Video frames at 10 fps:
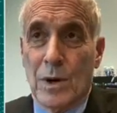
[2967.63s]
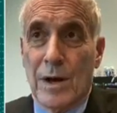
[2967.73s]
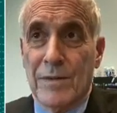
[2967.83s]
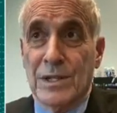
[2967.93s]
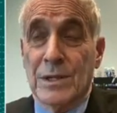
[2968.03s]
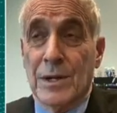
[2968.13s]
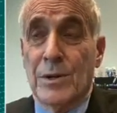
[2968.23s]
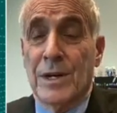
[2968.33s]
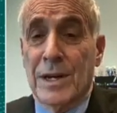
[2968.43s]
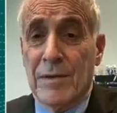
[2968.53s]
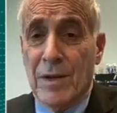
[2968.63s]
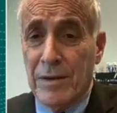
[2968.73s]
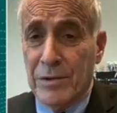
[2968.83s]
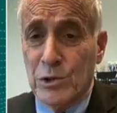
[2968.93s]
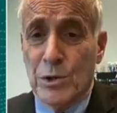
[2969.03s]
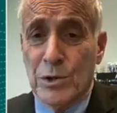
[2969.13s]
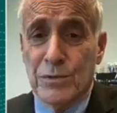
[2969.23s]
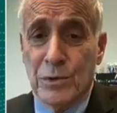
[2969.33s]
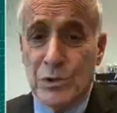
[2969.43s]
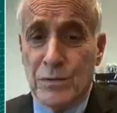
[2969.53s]
Well, obviously, you need to have life insurance
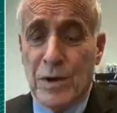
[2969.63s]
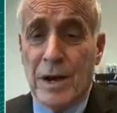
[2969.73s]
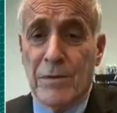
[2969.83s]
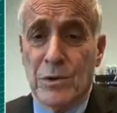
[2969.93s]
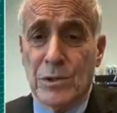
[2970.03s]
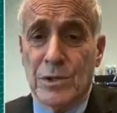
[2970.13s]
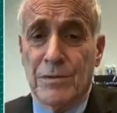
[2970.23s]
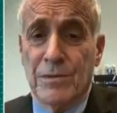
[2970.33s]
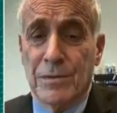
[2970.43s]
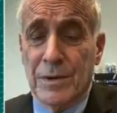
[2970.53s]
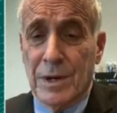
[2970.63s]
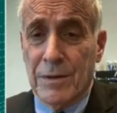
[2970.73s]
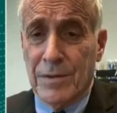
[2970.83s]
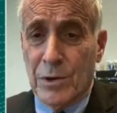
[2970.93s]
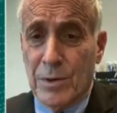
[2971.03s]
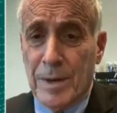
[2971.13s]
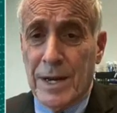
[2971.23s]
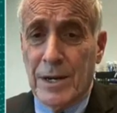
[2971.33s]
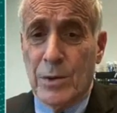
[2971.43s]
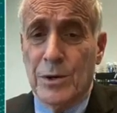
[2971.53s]
for survivors if they're
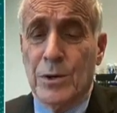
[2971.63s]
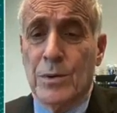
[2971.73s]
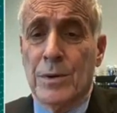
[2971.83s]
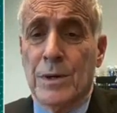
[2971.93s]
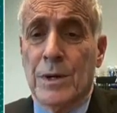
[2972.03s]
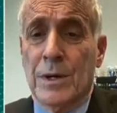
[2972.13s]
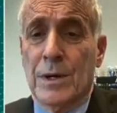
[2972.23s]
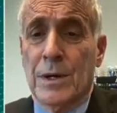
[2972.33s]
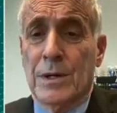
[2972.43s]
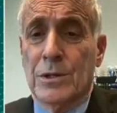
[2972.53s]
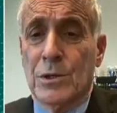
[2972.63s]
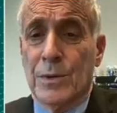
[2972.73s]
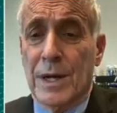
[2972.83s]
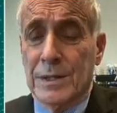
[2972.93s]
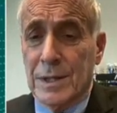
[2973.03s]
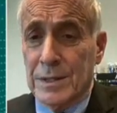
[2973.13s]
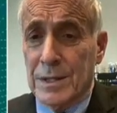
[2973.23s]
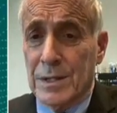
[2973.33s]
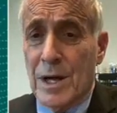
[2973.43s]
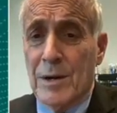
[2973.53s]
depending on you. So in that sense,
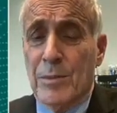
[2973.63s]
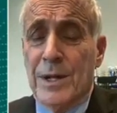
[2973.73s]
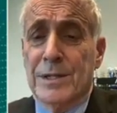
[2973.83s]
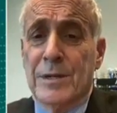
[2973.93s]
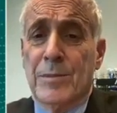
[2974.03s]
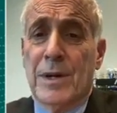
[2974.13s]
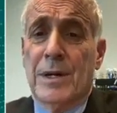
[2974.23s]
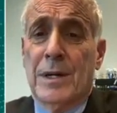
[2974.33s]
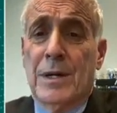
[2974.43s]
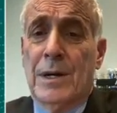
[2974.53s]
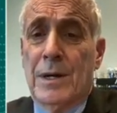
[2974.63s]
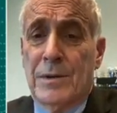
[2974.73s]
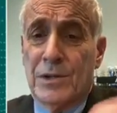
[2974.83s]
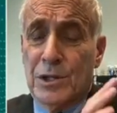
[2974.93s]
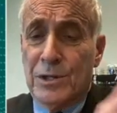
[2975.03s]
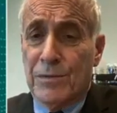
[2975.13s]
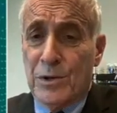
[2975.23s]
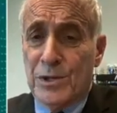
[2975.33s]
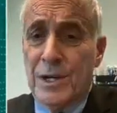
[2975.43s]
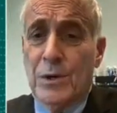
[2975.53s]
it's not a blessing. But just if
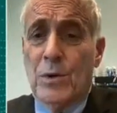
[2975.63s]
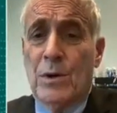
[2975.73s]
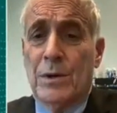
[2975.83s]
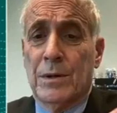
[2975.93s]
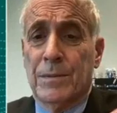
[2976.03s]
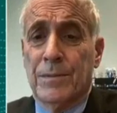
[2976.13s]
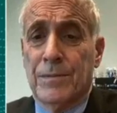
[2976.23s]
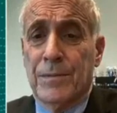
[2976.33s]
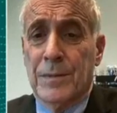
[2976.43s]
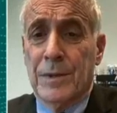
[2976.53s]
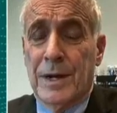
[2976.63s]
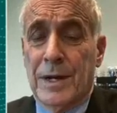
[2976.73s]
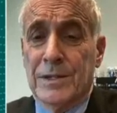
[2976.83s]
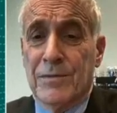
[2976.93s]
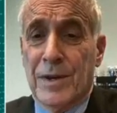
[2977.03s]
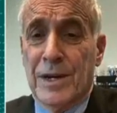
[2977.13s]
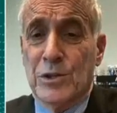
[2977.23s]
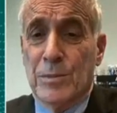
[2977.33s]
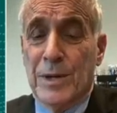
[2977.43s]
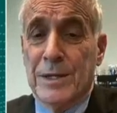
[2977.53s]
you're single, it's a
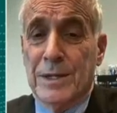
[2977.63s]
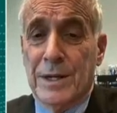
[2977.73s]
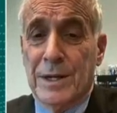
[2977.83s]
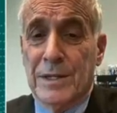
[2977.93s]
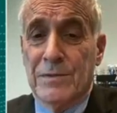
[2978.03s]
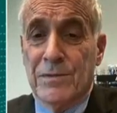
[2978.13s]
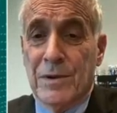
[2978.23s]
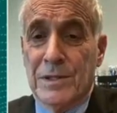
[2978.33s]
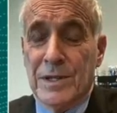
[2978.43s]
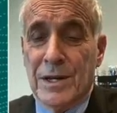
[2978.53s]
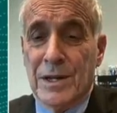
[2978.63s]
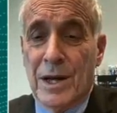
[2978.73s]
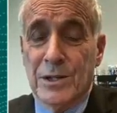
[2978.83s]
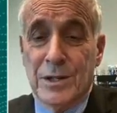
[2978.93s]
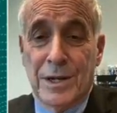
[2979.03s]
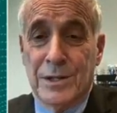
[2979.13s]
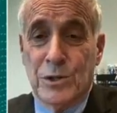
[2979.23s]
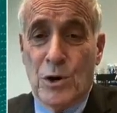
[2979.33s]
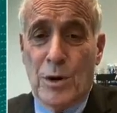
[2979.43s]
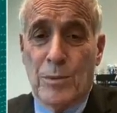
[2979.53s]
financial blessing. It's psychologically,
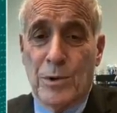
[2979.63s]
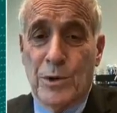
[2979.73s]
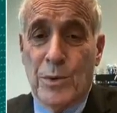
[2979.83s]
it's terrible.